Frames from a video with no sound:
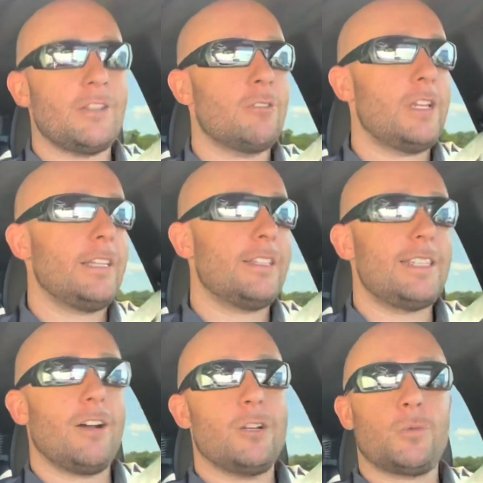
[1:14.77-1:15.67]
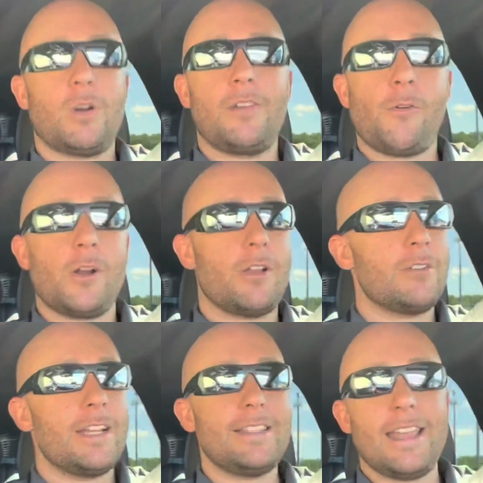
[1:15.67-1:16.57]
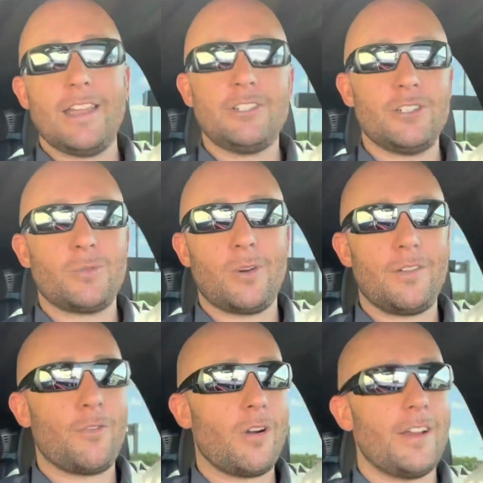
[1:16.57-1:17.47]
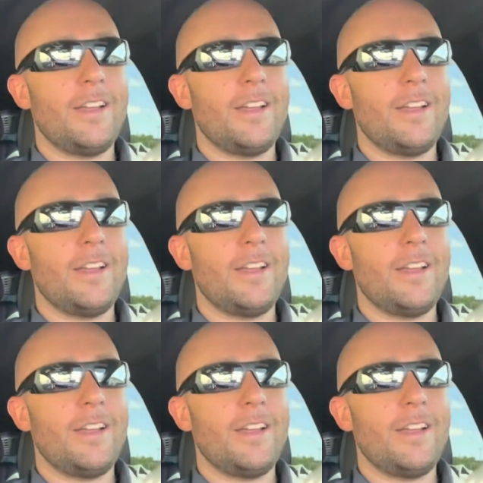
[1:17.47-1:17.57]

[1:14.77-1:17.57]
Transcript: Don't take the seller's word for it. Don't take the agent's word for it.